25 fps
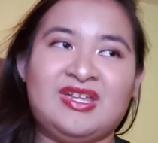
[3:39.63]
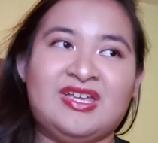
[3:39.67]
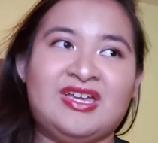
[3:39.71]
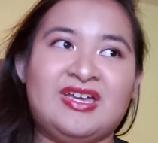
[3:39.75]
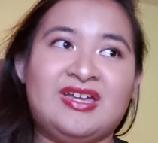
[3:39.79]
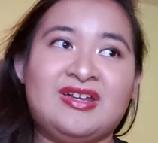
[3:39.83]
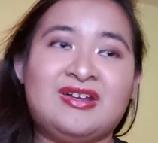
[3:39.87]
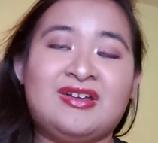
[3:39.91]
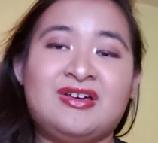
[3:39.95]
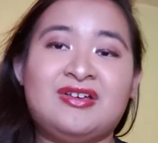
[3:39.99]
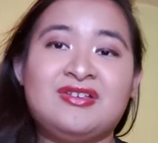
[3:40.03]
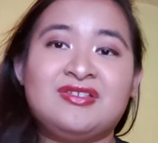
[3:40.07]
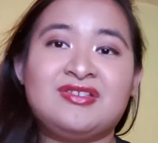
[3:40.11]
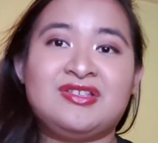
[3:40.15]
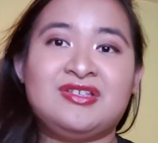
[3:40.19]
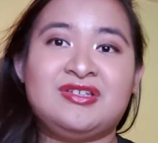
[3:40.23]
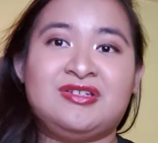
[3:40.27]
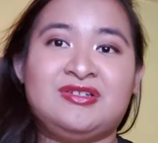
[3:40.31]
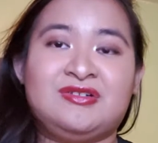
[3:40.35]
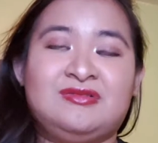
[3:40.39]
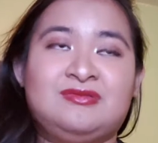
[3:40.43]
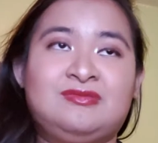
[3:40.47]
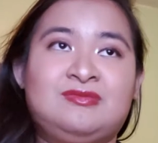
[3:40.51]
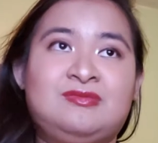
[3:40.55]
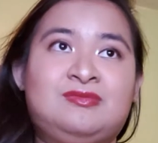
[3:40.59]
And
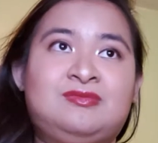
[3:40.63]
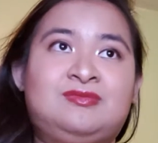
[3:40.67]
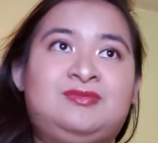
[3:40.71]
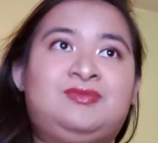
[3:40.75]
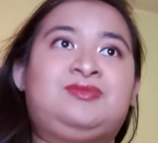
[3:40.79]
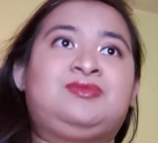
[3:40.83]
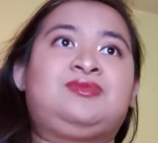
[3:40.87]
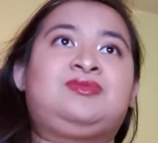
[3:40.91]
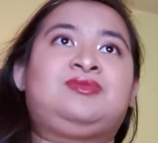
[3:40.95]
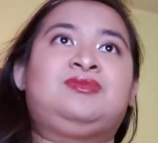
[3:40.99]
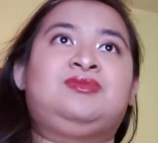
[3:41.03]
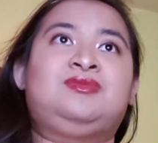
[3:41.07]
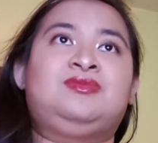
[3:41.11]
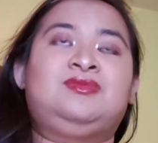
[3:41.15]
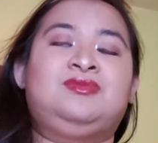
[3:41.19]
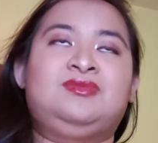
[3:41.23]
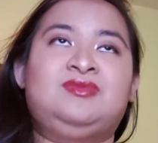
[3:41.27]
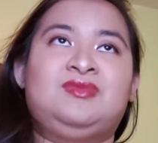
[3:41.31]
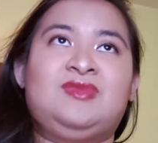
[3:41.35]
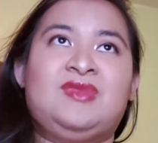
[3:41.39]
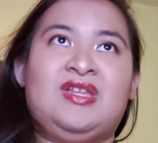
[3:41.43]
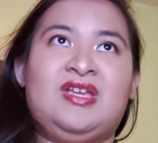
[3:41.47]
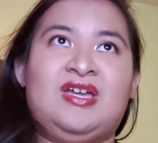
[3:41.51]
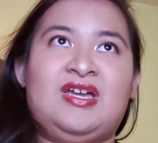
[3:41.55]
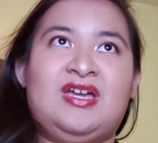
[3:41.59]
also,
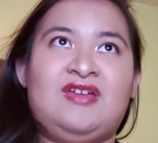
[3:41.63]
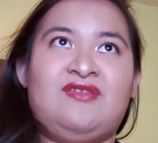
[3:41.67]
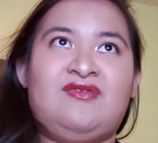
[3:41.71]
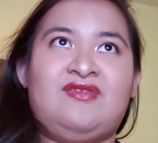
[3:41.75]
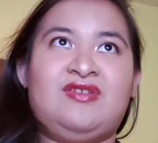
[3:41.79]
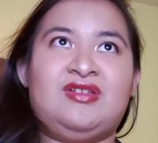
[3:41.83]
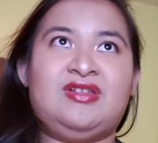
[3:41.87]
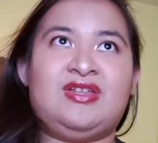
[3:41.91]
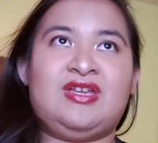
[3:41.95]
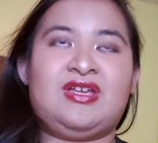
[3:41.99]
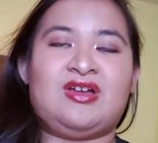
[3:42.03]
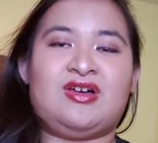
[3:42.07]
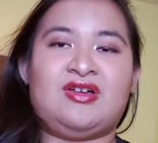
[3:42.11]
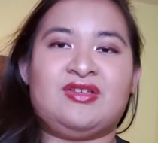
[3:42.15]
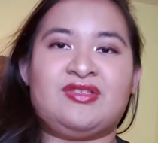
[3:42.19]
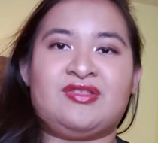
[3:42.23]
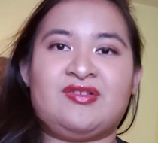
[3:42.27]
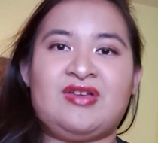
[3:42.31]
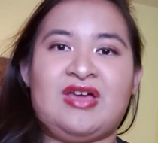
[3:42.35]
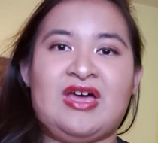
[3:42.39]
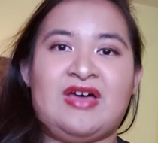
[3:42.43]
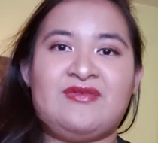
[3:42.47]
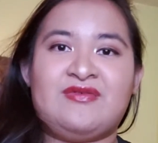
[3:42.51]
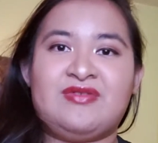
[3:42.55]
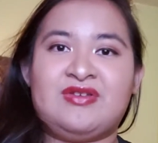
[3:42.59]
I feel like also
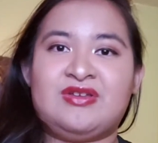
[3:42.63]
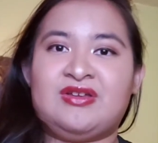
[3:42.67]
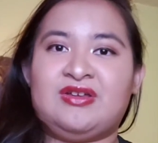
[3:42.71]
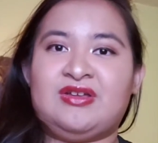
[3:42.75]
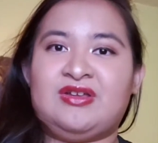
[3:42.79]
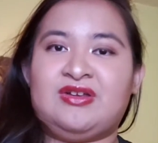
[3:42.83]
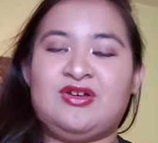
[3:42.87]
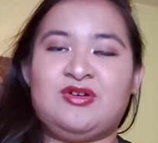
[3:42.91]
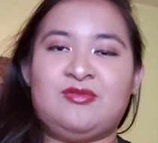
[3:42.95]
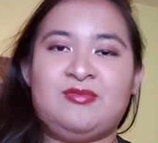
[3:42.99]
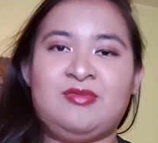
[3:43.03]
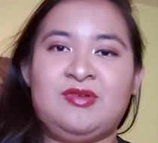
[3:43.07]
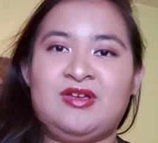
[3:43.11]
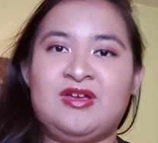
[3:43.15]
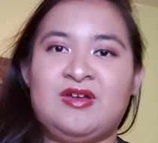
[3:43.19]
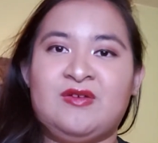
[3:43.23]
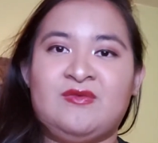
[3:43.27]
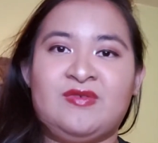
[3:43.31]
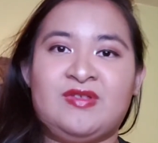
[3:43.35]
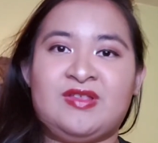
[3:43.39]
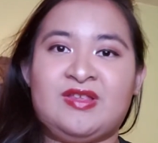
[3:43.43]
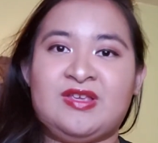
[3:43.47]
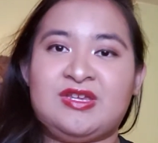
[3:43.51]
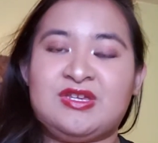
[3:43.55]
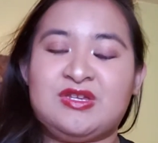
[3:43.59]
having an open
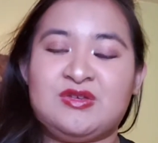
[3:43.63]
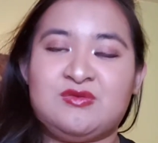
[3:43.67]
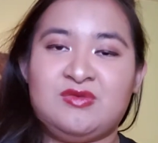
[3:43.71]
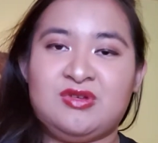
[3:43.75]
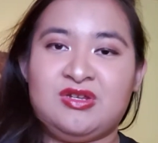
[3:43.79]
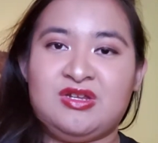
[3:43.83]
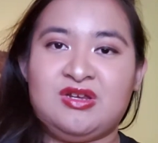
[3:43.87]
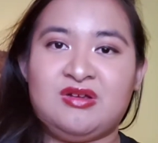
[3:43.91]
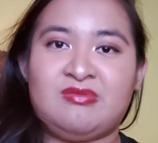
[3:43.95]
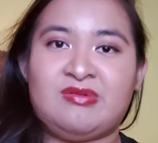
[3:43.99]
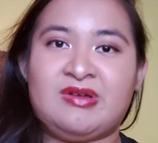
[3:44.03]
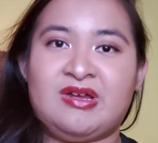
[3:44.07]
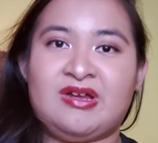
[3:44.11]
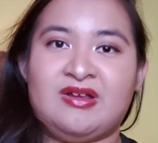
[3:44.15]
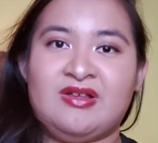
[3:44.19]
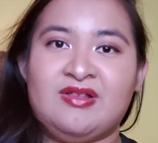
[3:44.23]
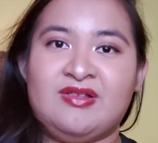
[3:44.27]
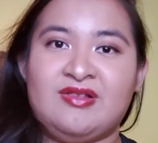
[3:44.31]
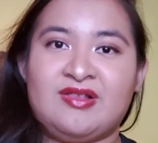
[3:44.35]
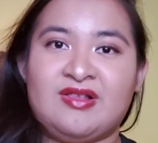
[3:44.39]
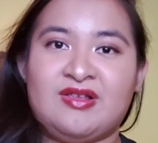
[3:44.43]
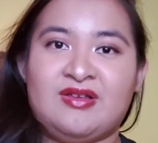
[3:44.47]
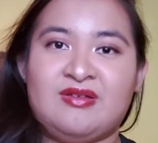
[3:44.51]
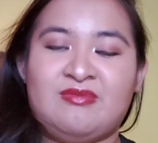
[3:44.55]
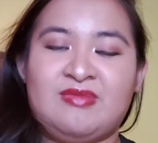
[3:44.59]
conversation with your
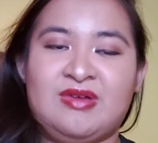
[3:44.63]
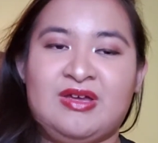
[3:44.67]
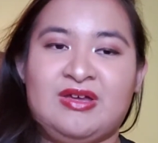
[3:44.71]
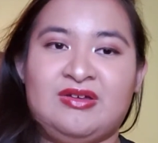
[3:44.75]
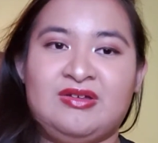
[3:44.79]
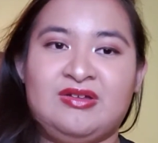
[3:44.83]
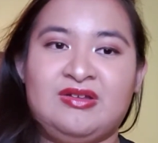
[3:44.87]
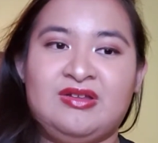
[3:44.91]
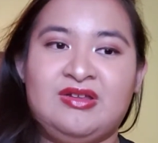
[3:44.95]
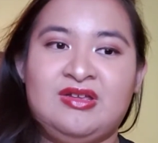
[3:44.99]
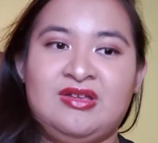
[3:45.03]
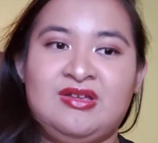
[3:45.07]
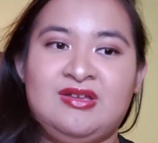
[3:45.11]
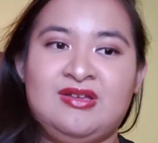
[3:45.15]
parents about,